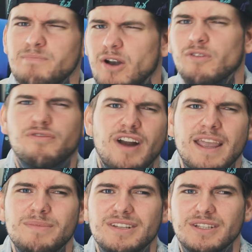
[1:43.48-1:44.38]
metal
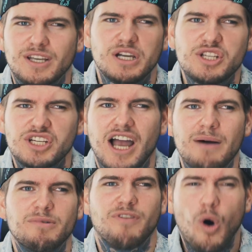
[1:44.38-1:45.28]
frame does a good
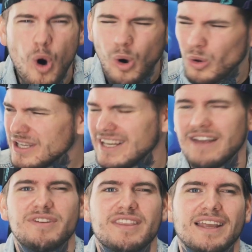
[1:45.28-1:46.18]
job of holding
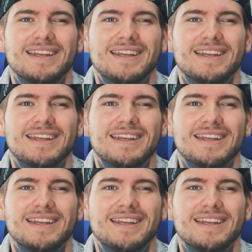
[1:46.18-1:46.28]
everything